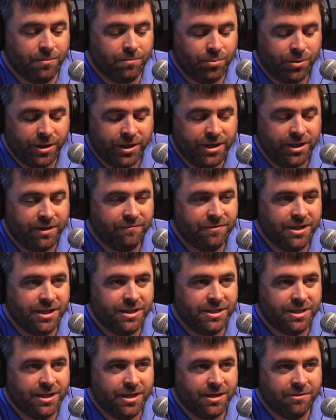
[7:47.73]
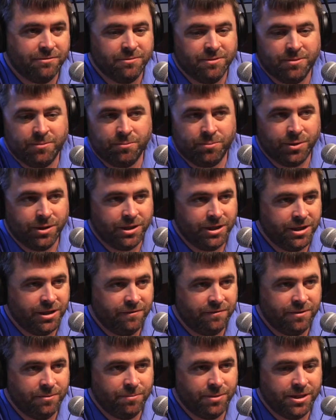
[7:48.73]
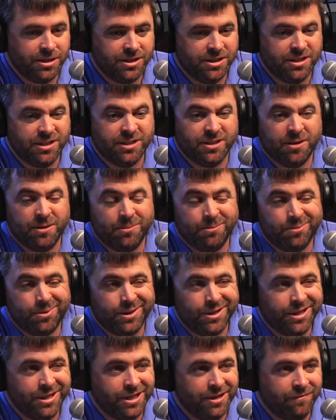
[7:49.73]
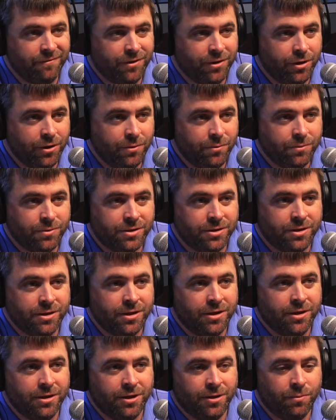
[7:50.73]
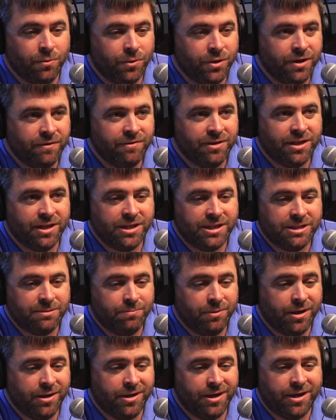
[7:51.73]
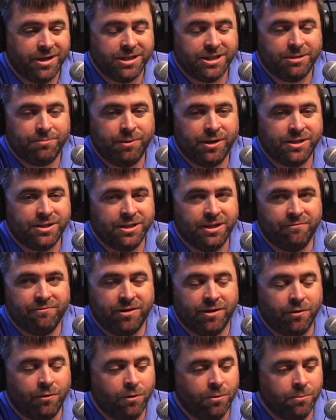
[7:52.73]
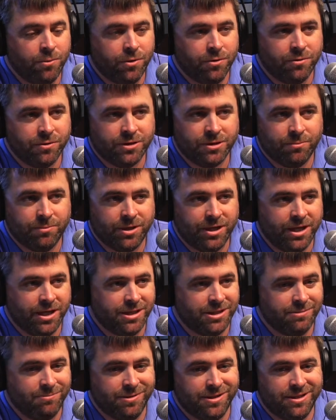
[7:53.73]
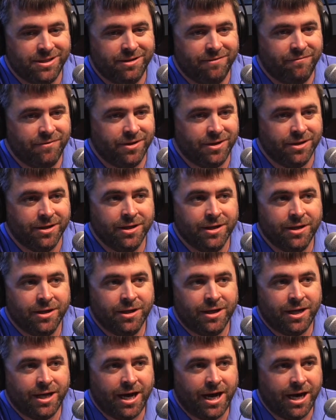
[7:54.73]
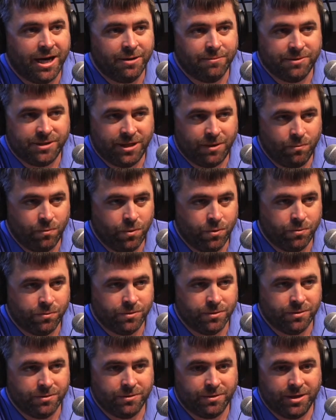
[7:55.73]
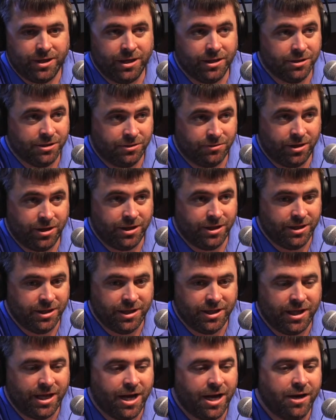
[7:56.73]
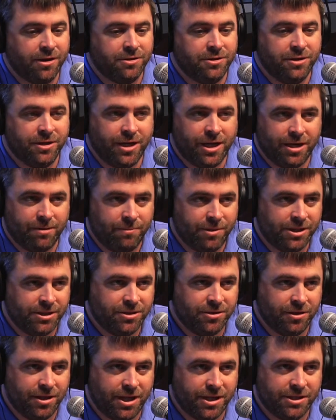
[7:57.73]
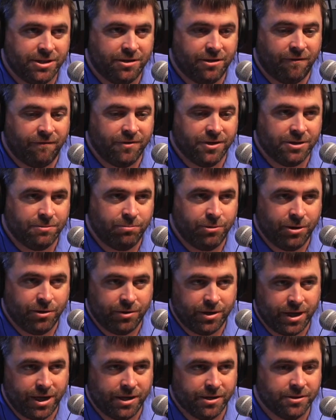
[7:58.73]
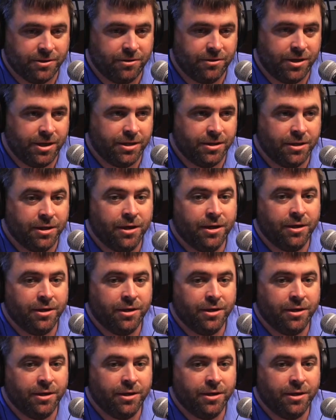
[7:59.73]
plenty of detail, plenty of dimensions, plenty of notes. You want everything spelled out, especially if the homeowner or somebody has specific items they want illustrated in the house. You got to make sure that stuff is spelled out so that